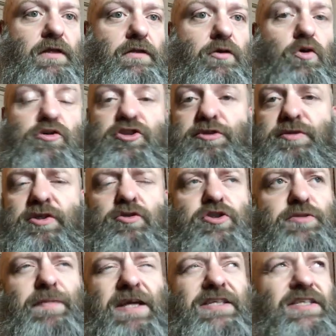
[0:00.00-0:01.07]
Old, you know,
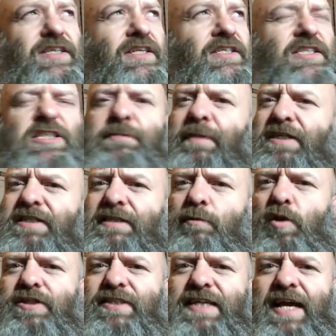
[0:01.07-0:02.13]
Spicy, is it Spicy
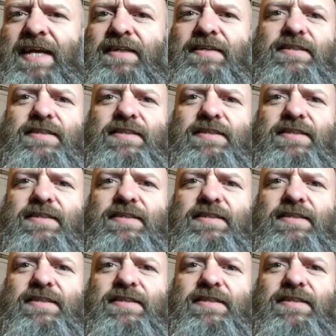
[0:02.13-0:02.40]
110?